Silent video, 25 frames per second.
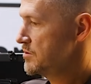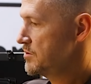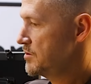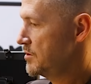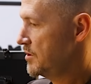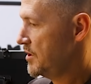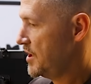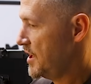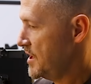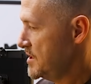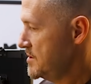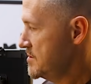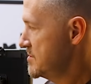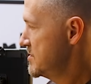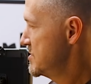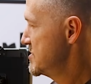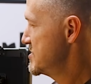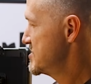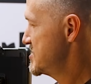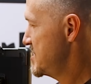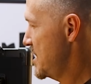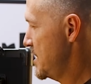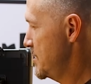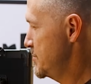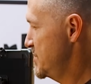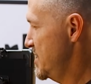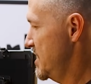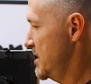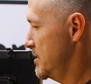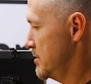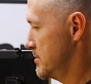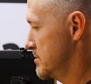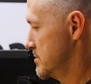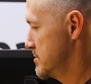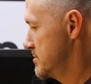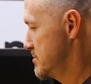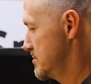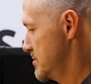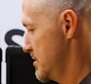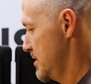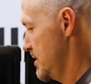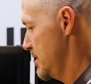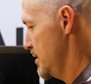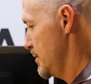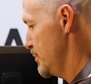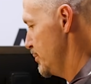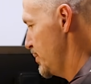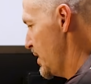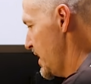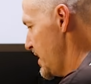Okay, same deal.
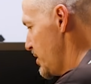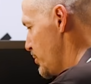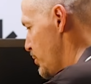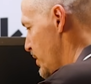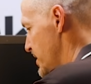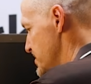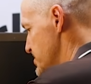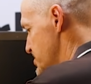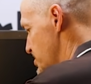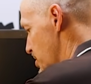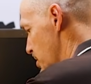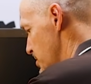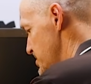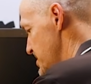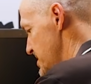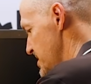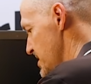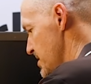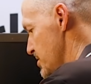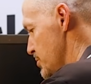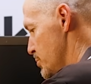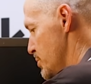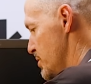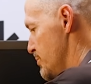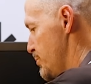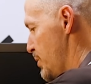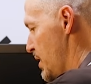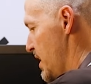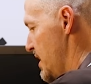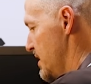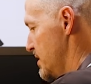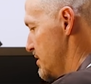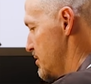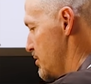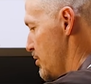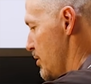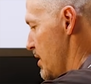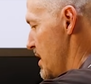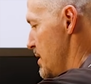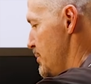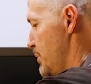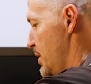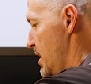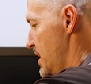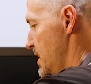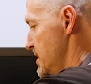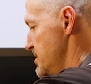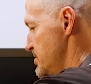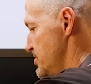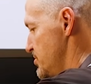Black ones go together with black grey
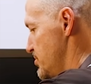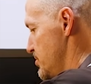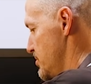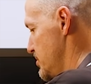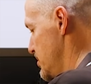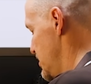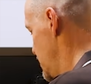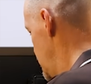pipes.